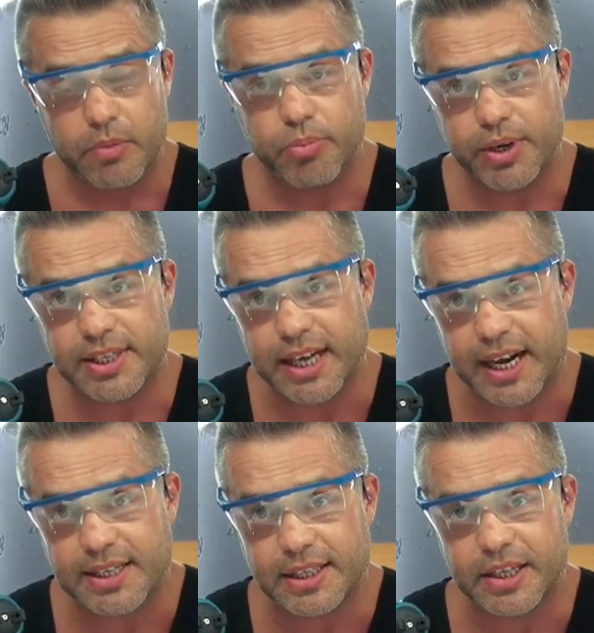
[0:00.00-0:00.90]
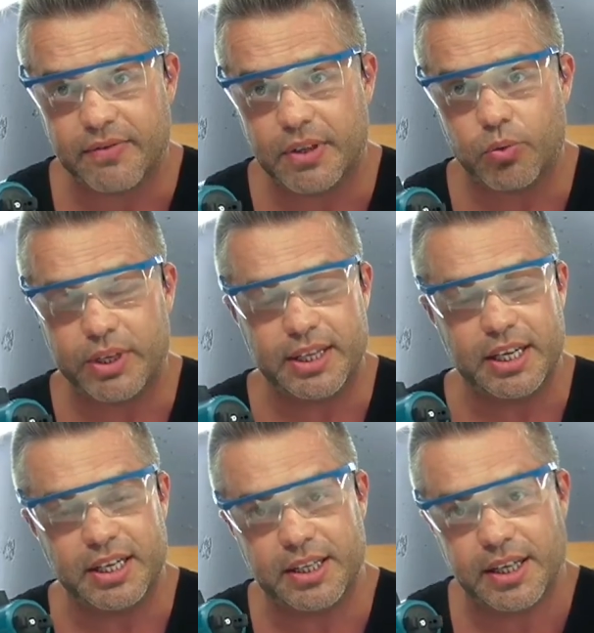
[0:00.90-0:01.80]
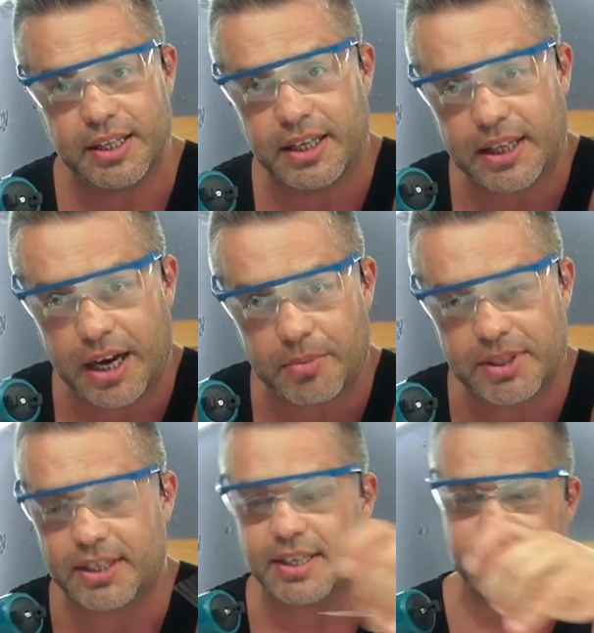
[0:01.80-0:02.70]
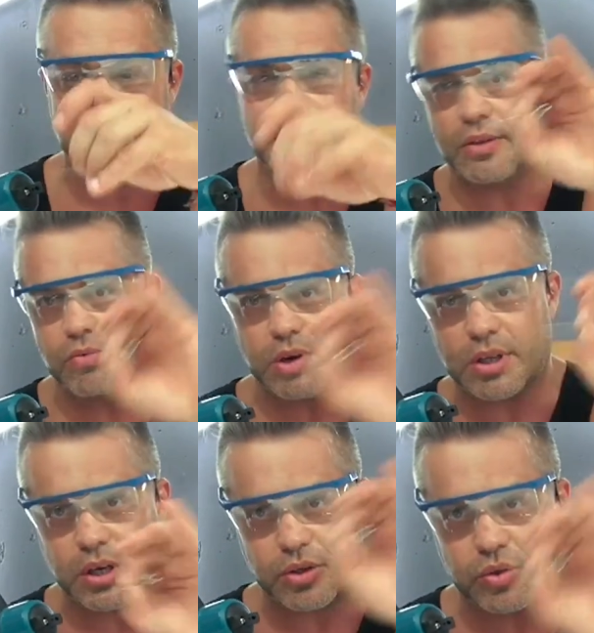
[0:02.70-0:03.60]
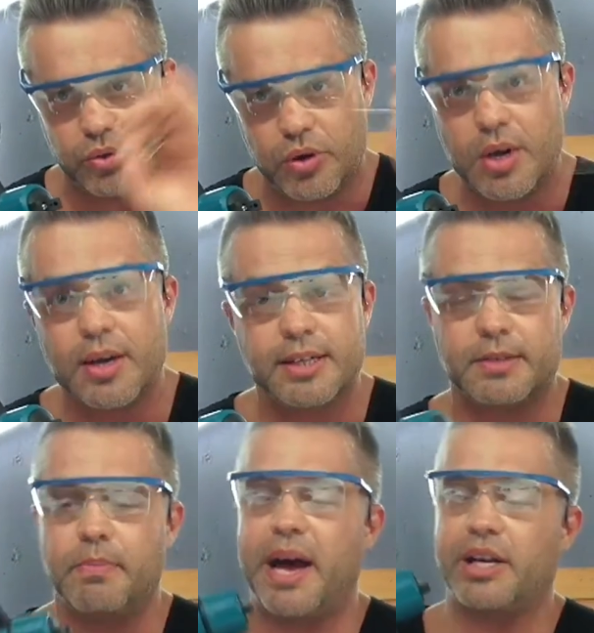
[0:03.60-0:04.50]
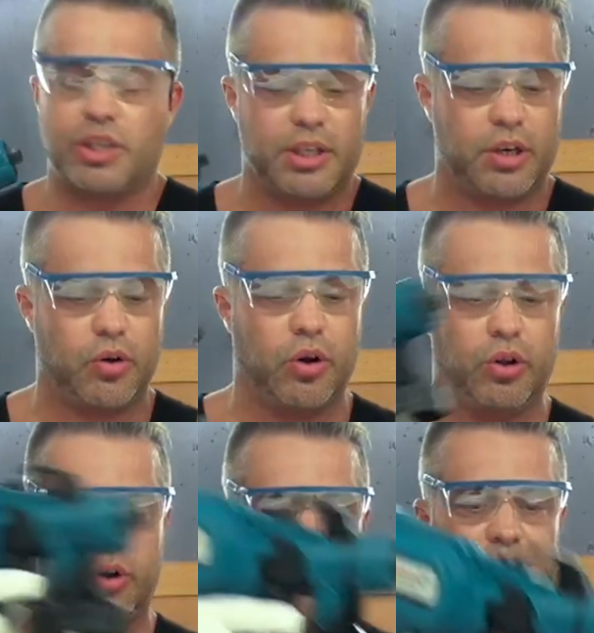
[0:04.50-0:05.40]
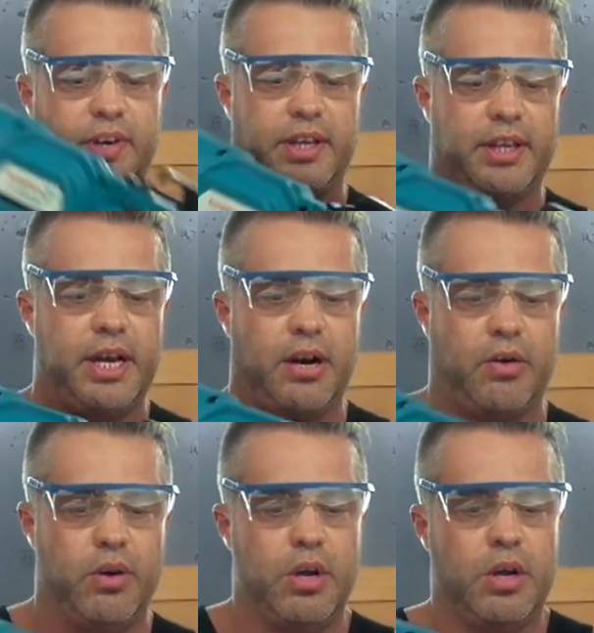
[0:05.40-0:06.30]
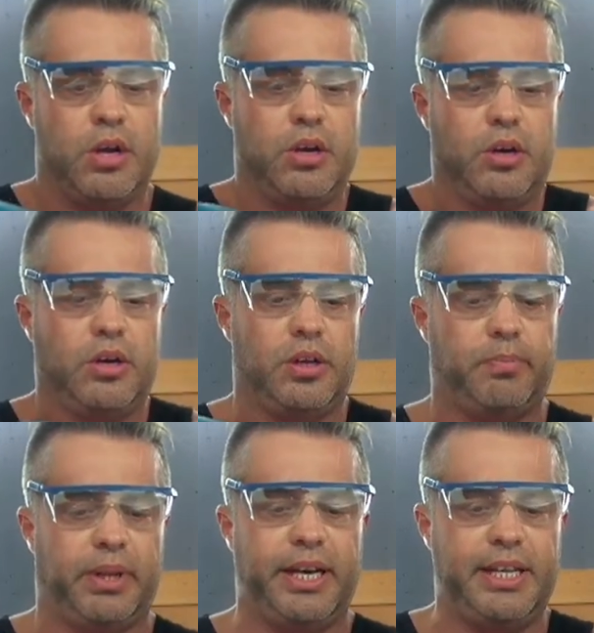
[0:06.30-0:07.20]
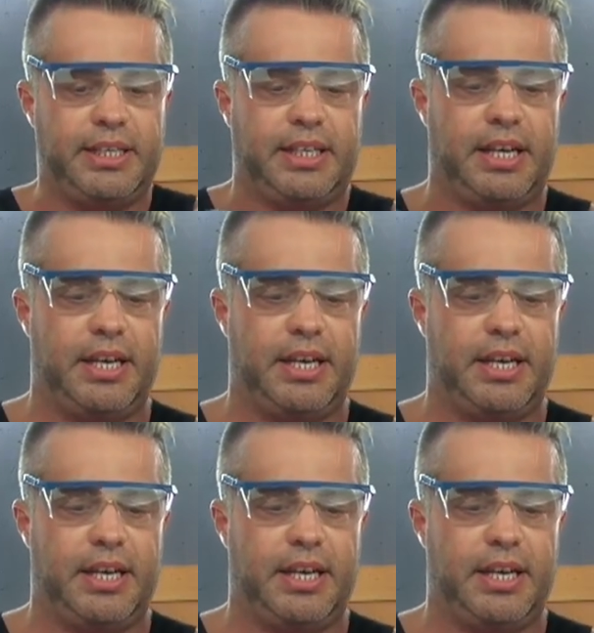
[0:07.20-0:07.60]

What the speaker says: precisely, even with the needle that comes in the set, in order to smash the whole of it. Now, you're gonna place